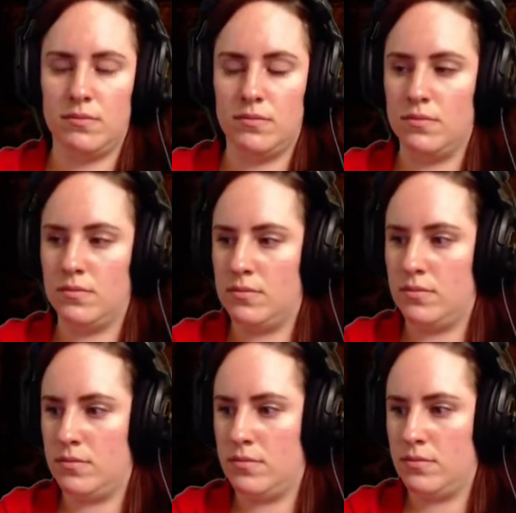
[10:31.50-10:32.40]

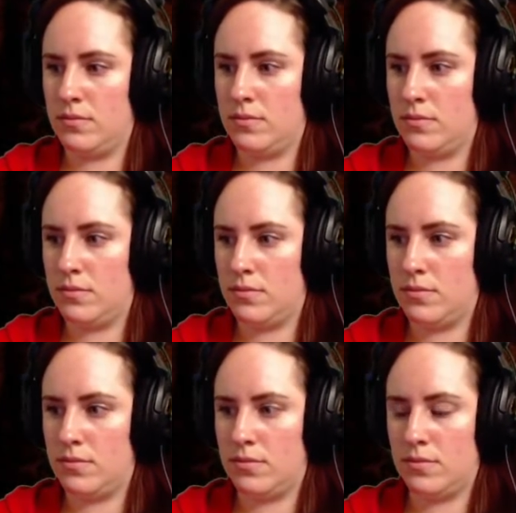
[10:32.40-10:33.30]

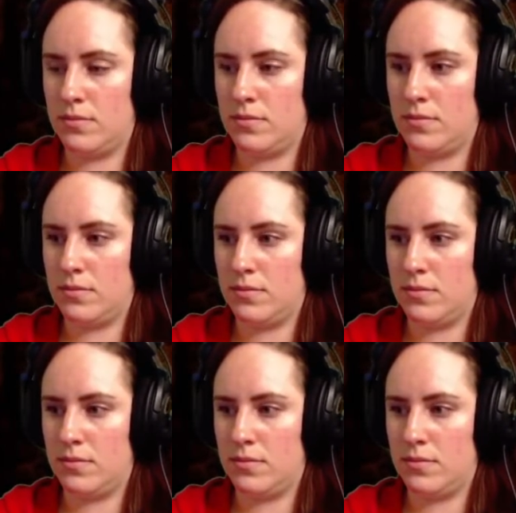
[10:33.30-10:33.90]
This person isn't speaking.